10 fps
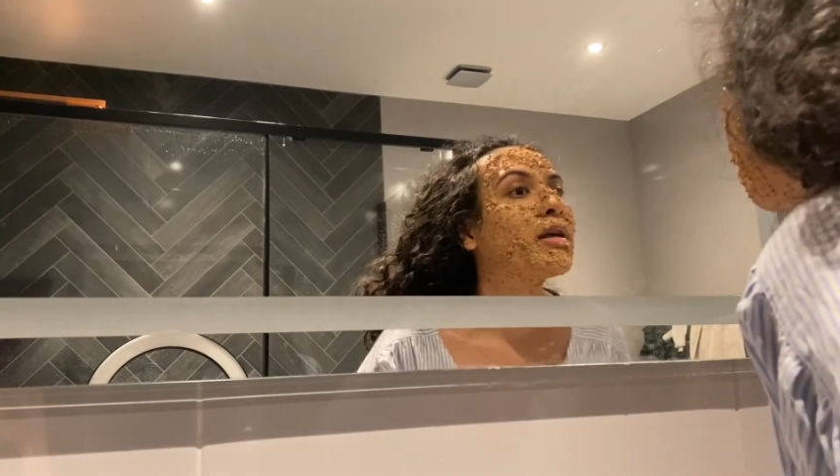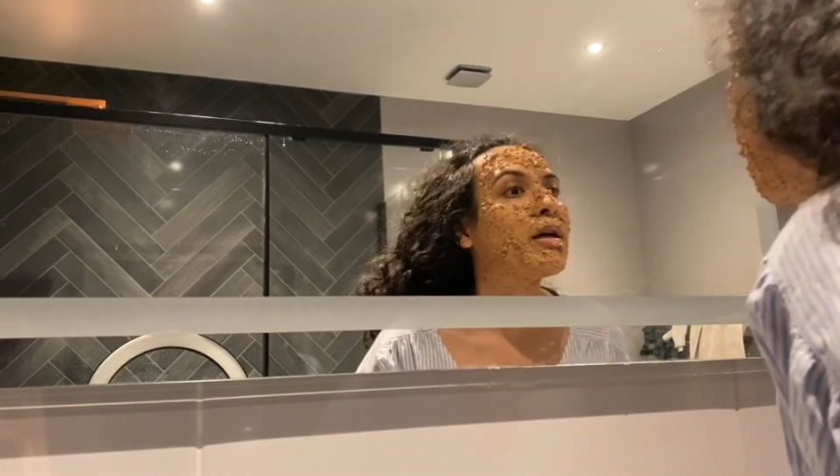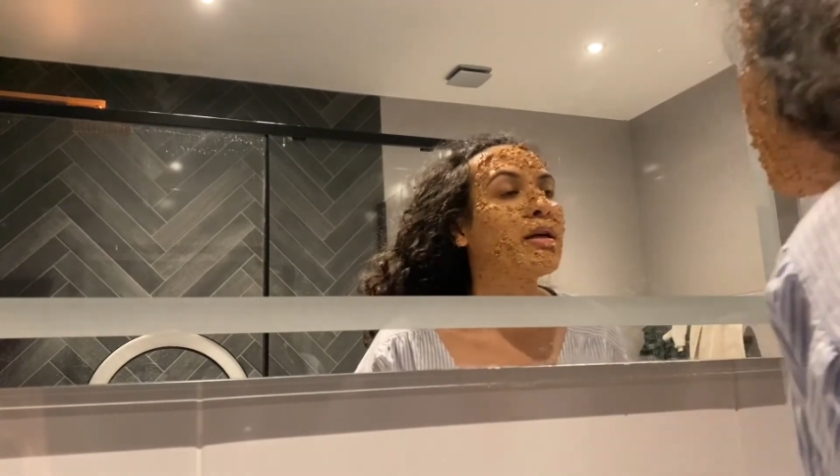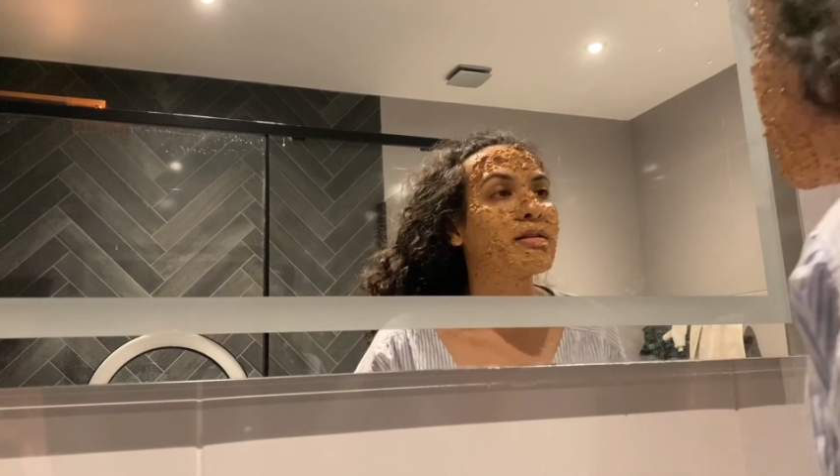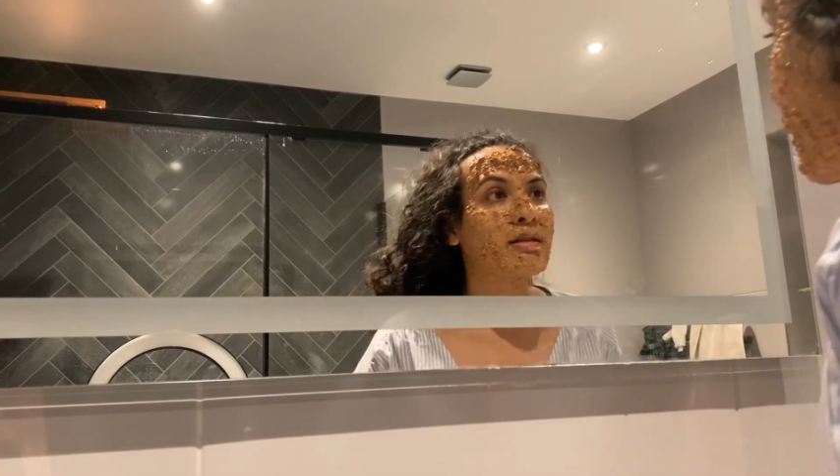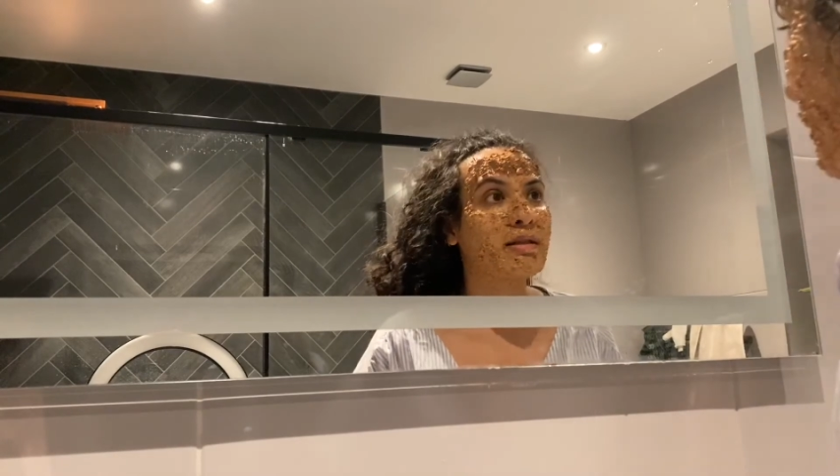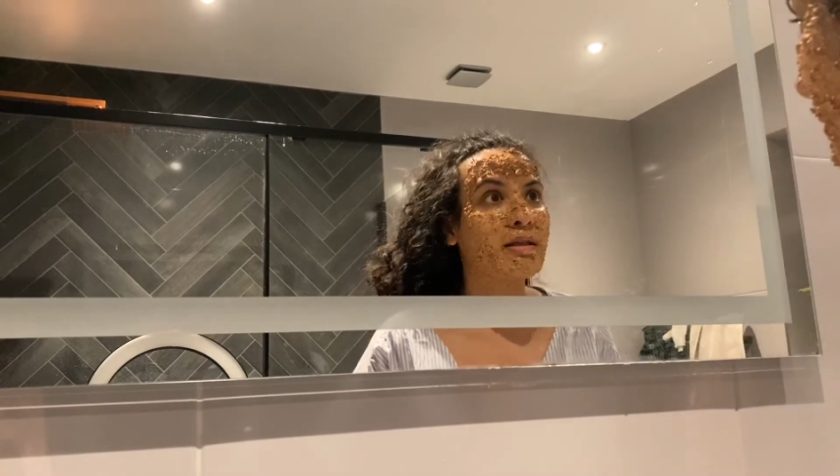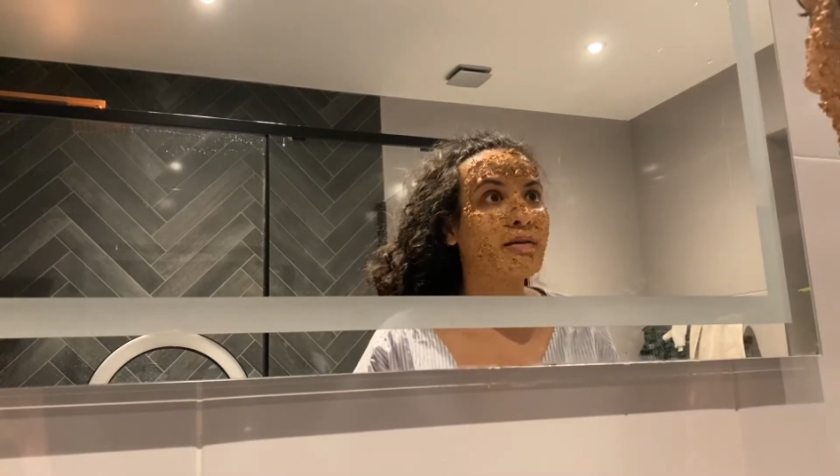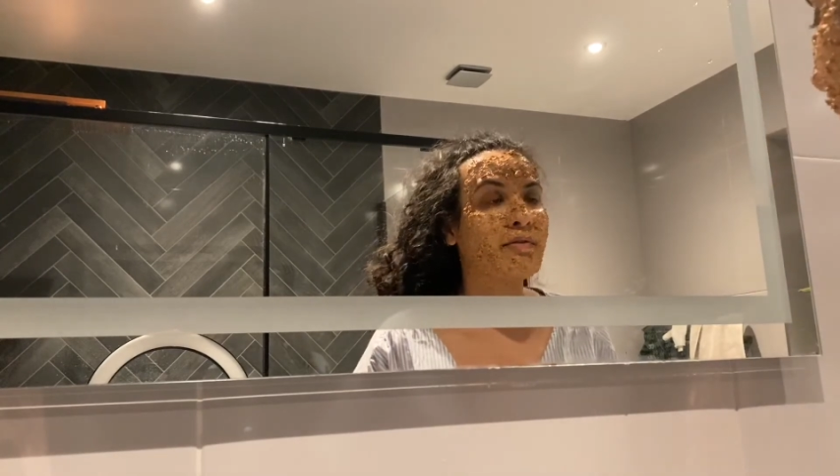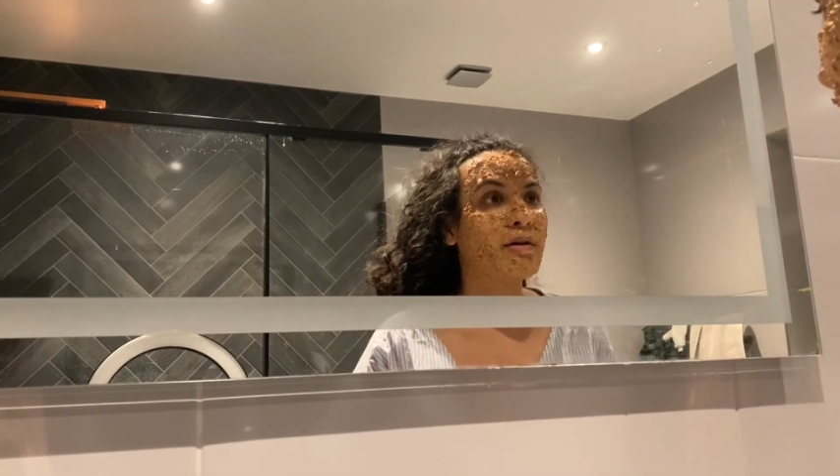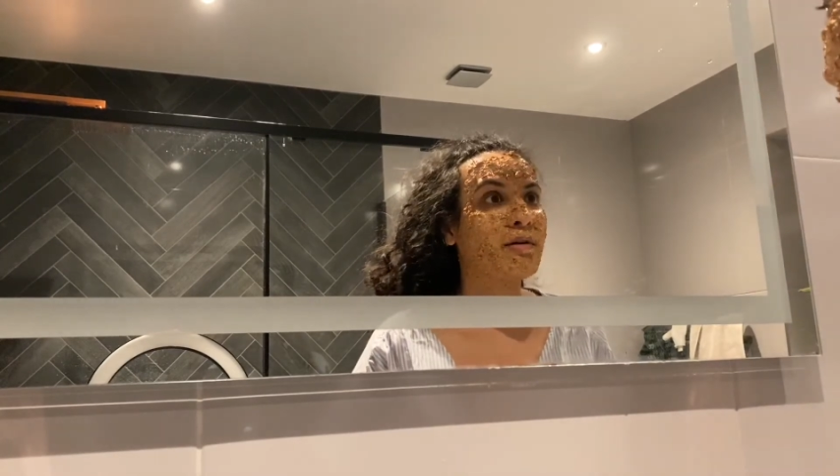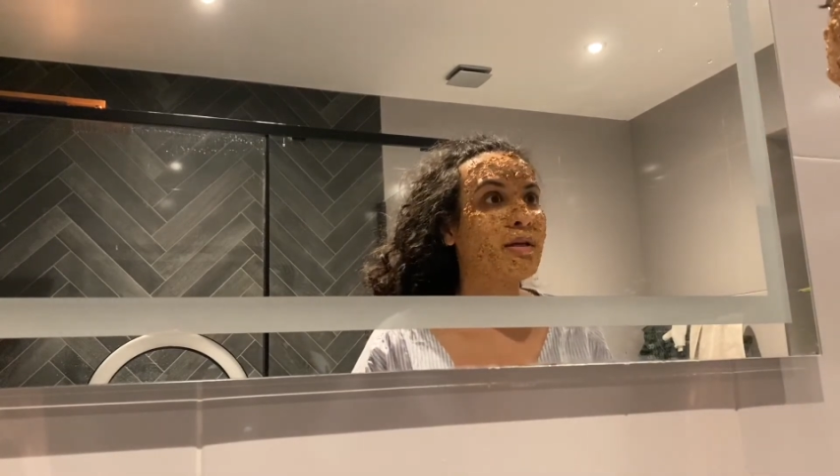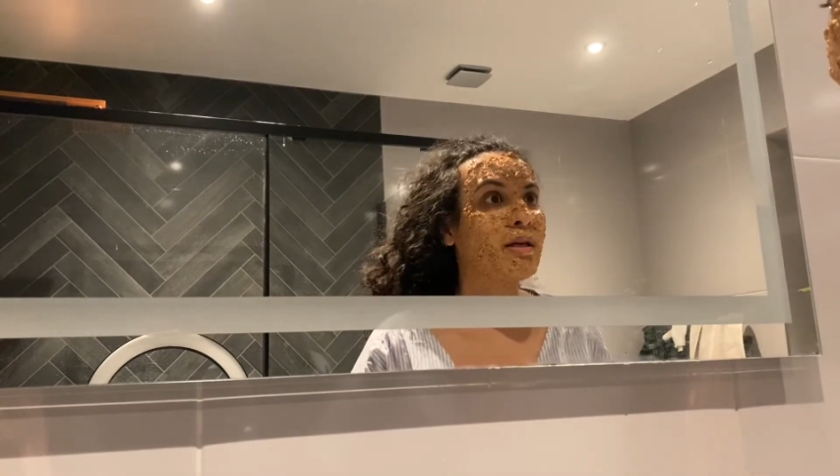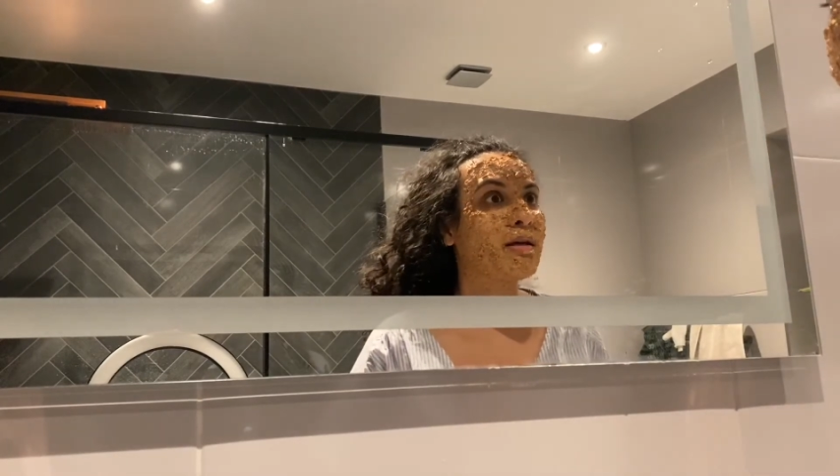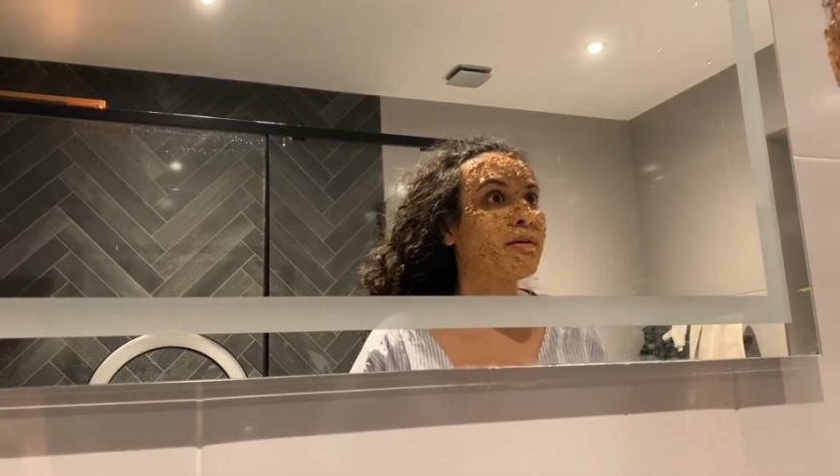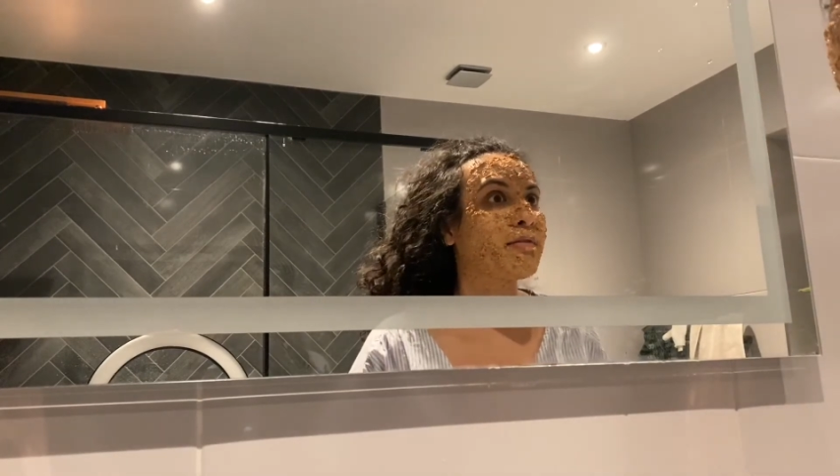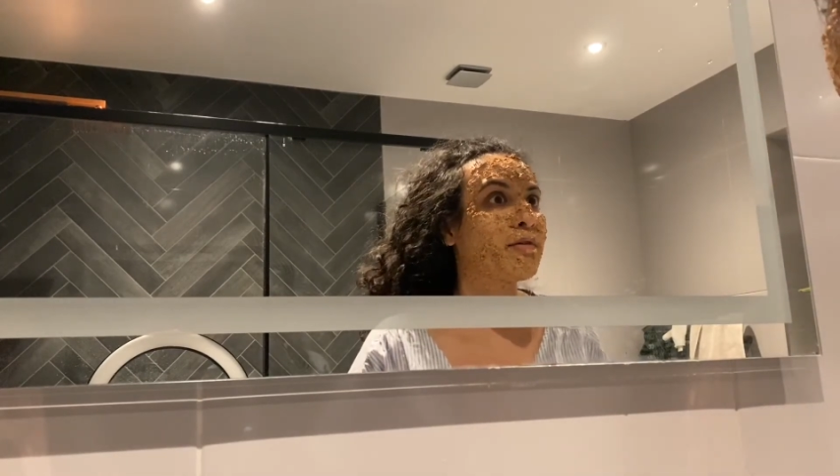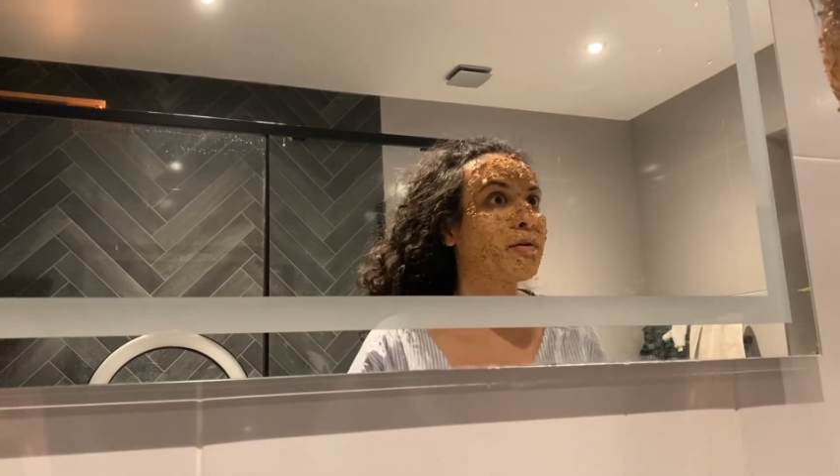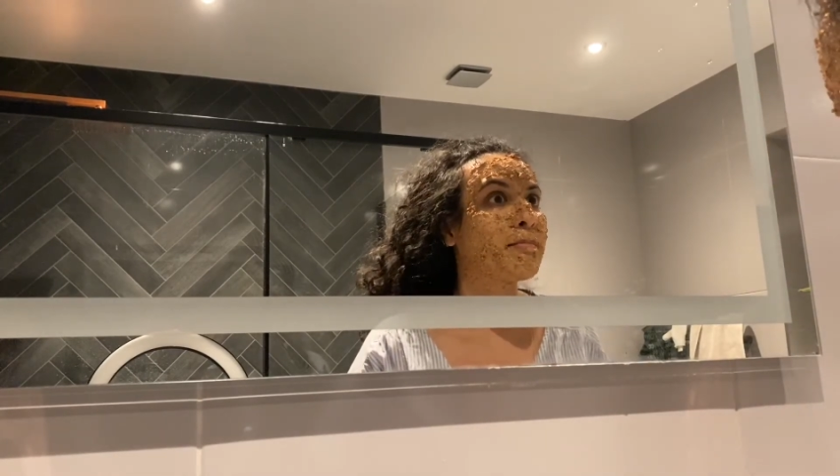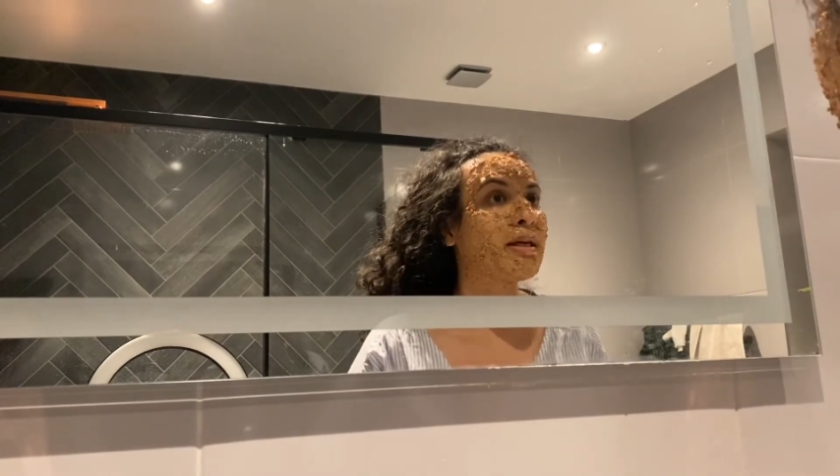I'll just leave it on here
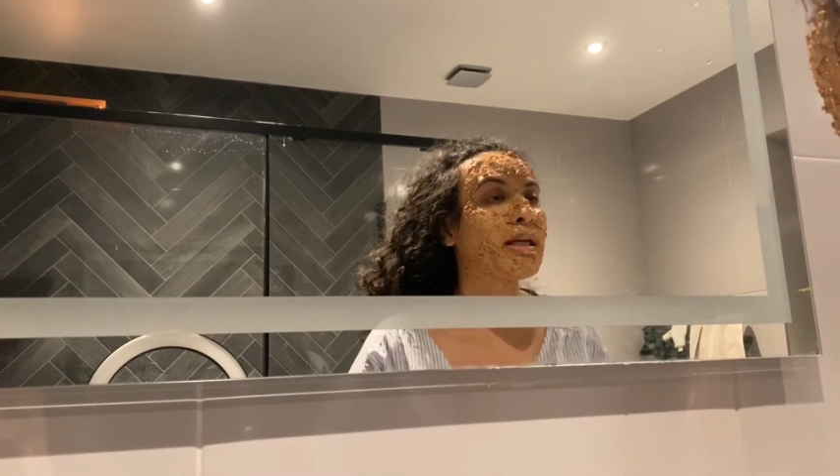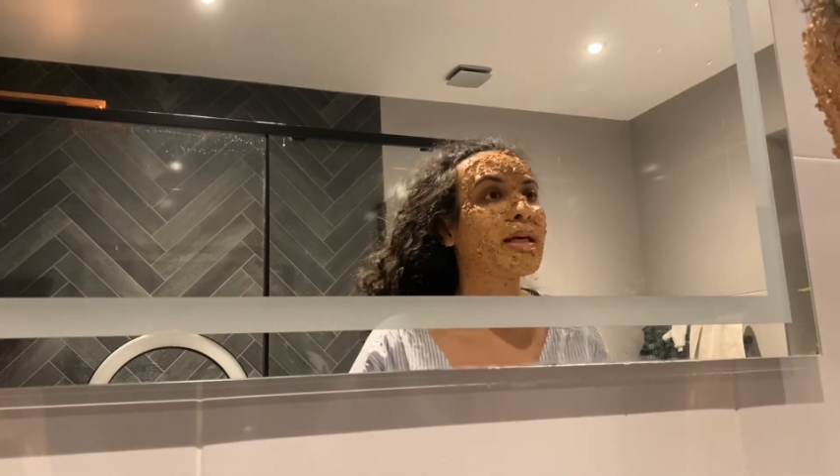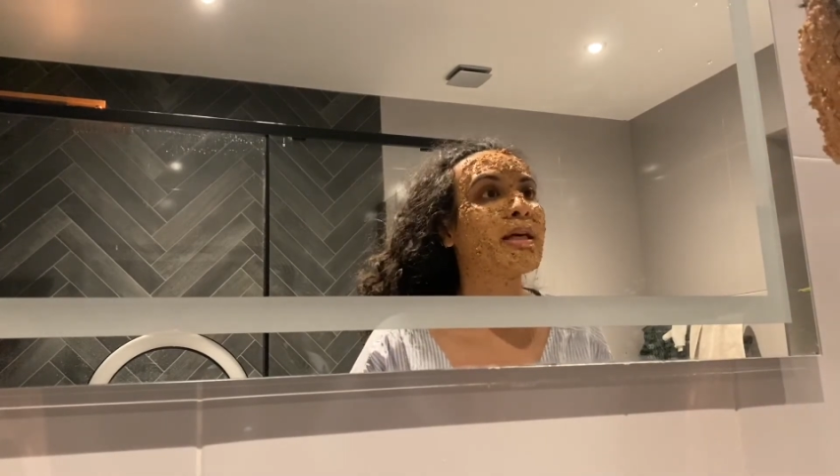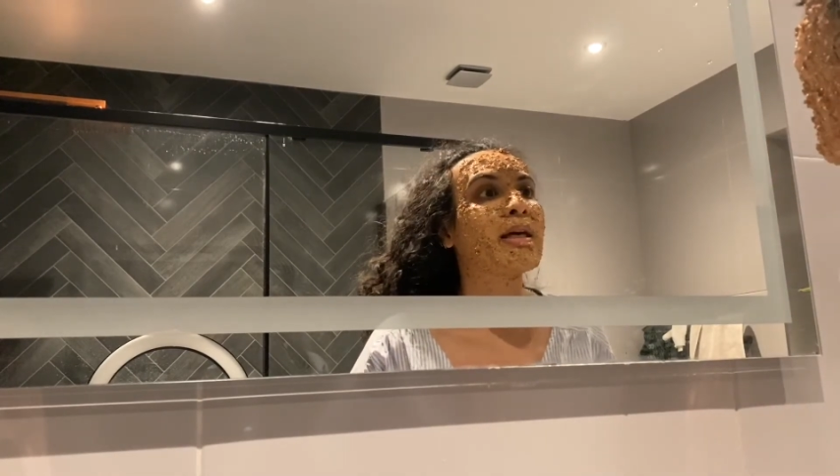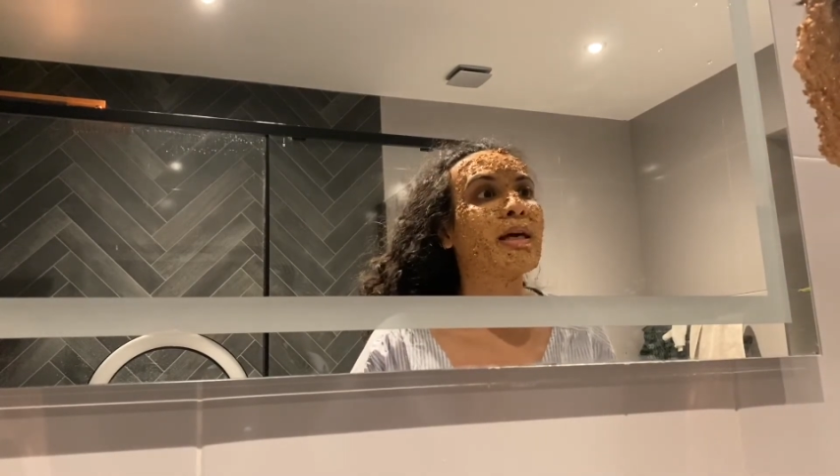for a minute